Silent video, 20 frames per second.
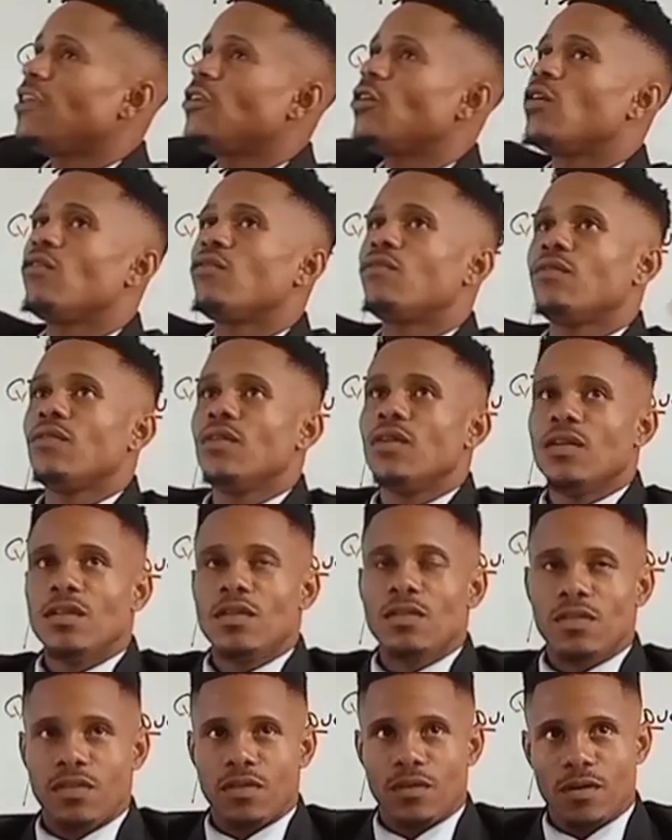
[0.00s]
kind of
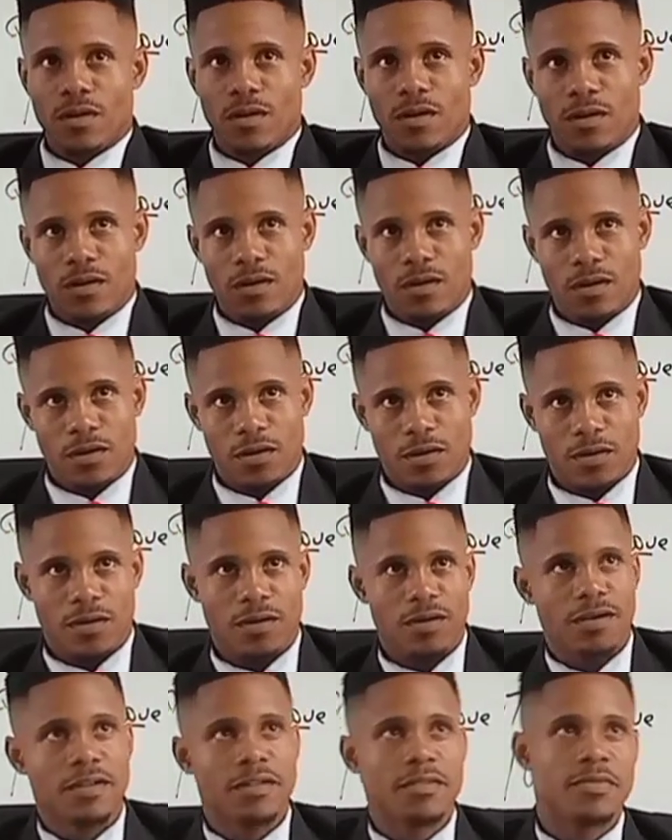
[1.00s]

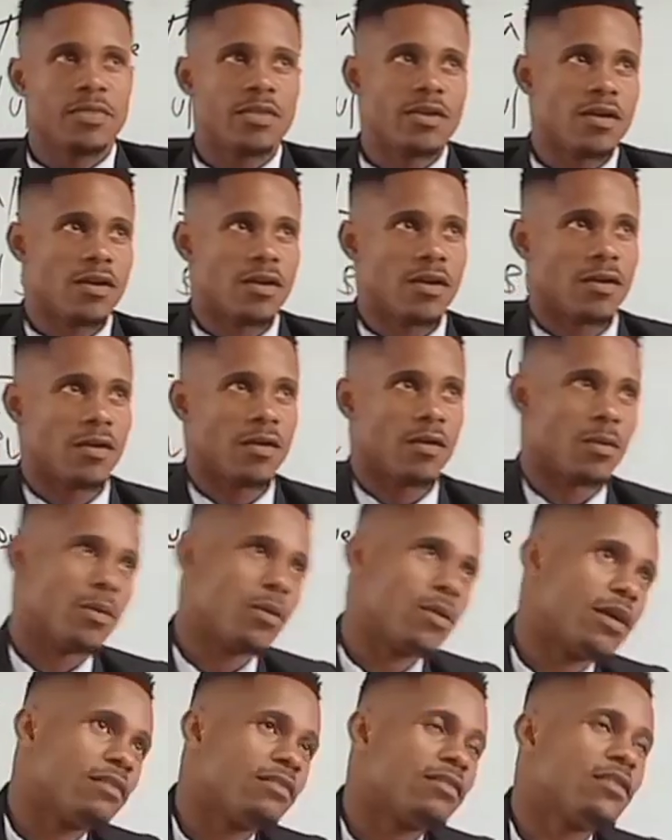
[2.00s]
the,
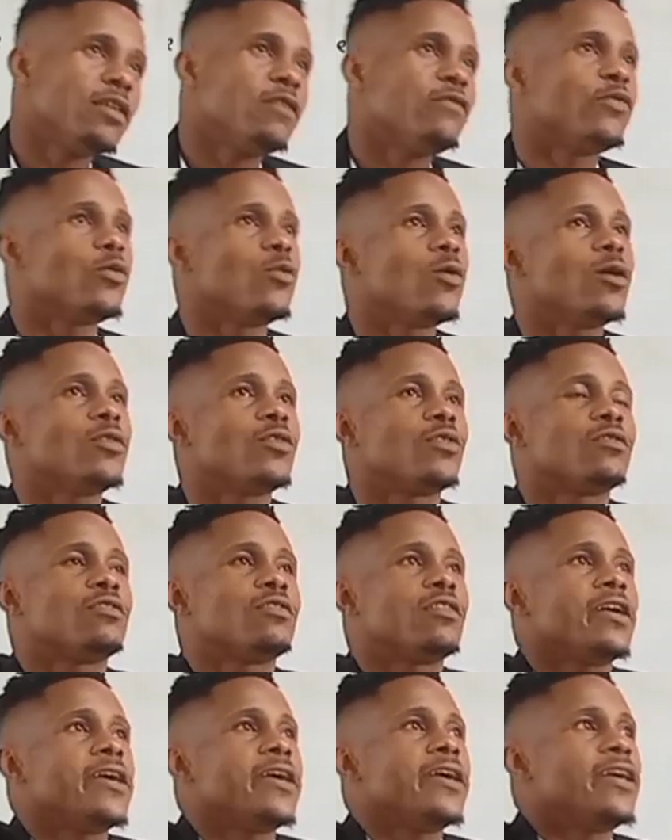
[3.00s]
as if you want to
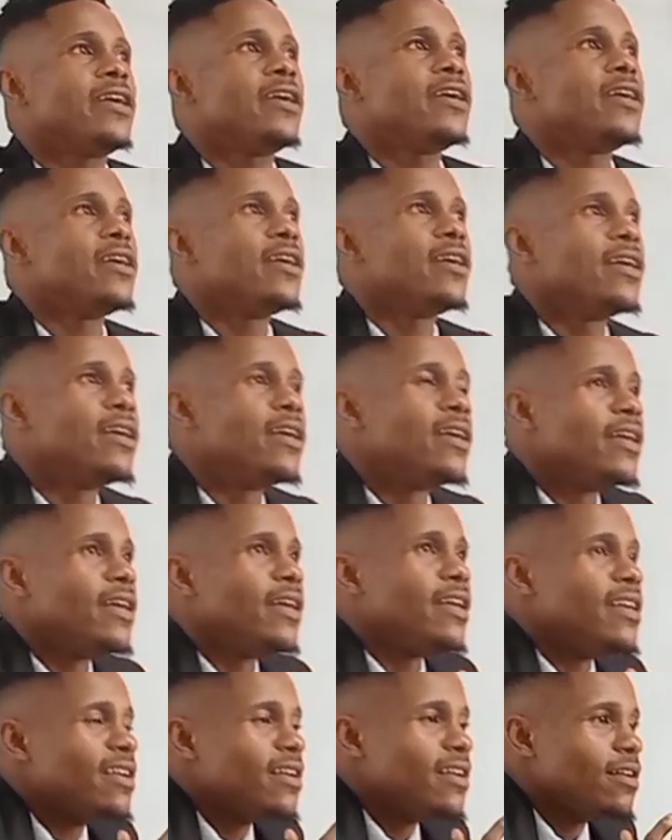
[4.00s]
say
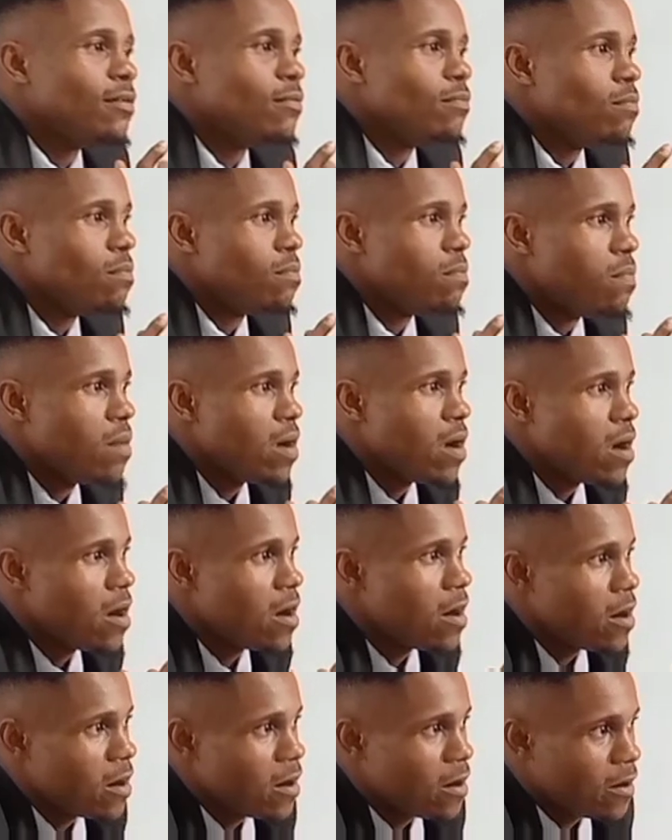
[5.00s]

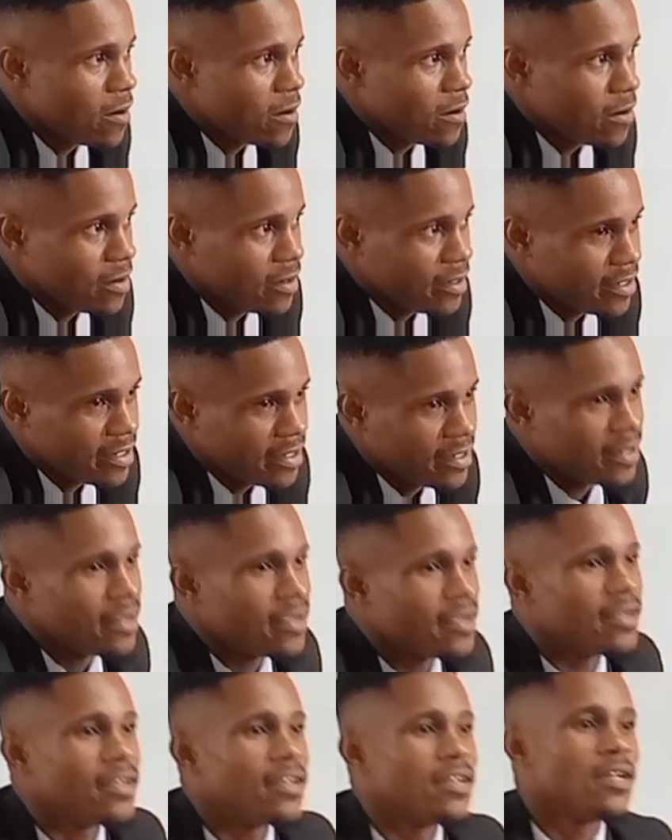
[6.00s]
bird,
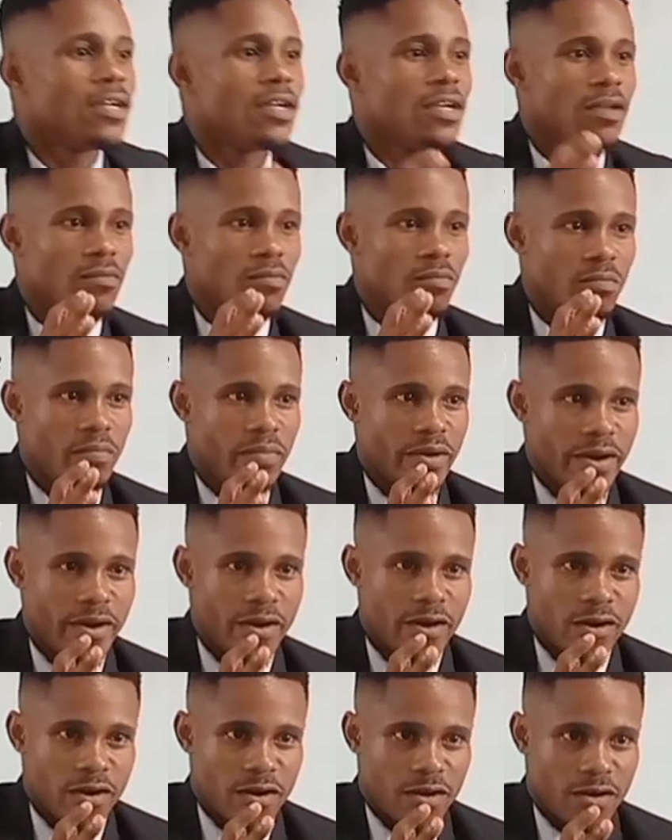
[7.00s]

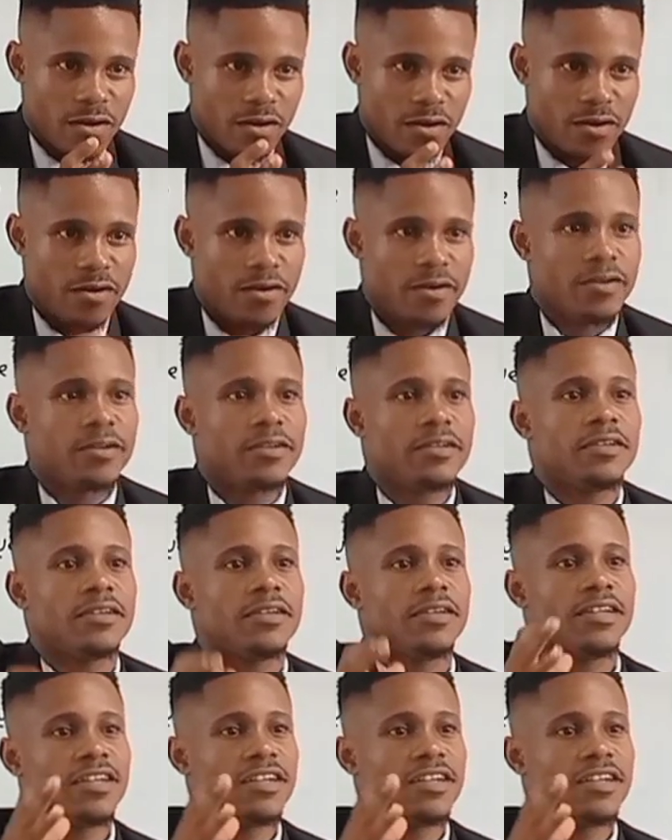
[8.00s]
bird,